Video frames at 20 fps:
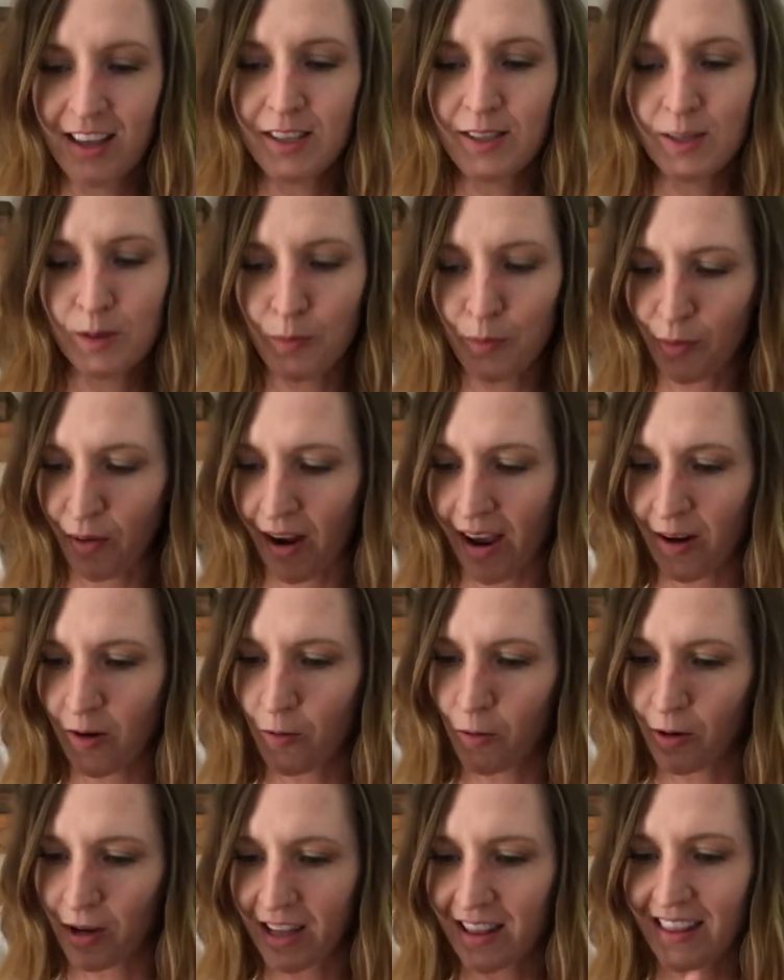spread
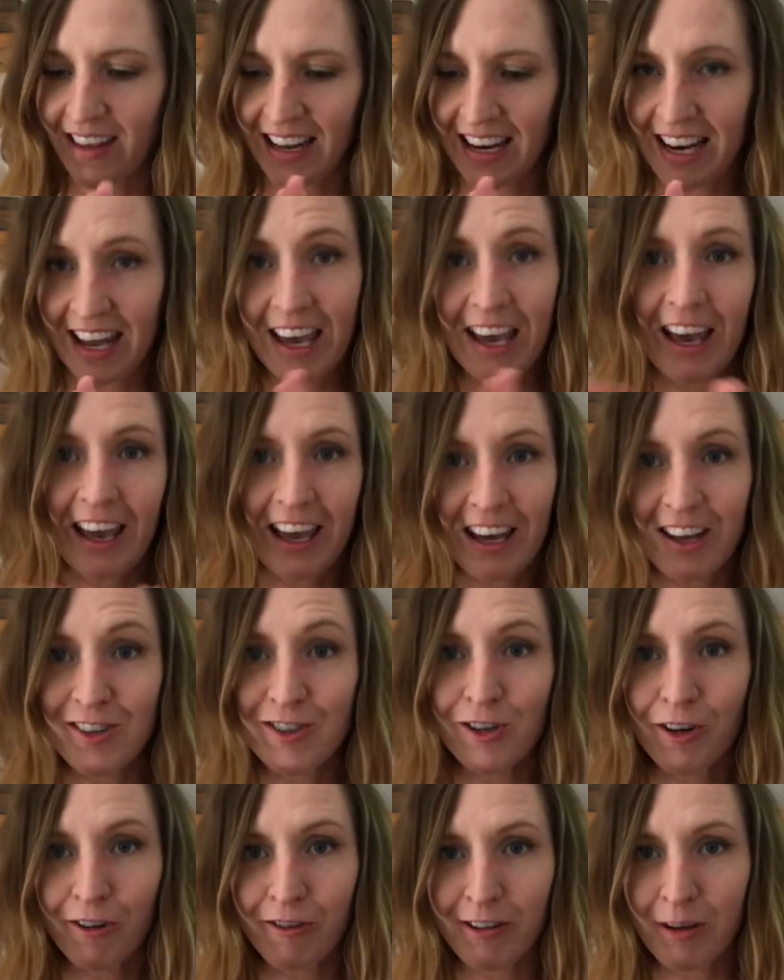with an
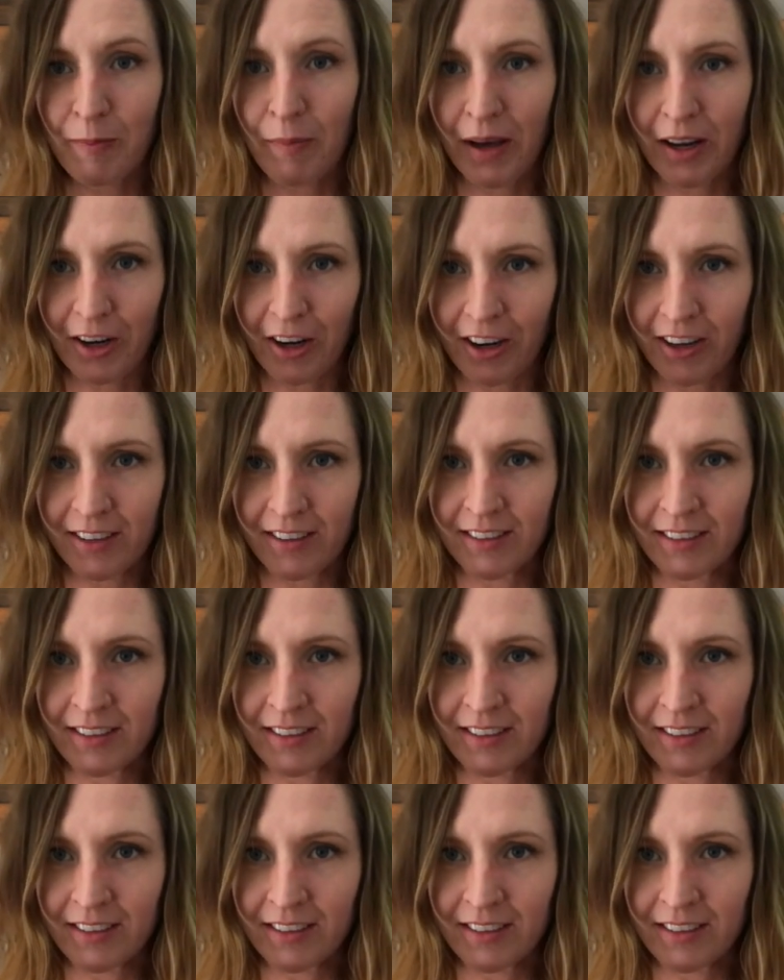anchovy butter.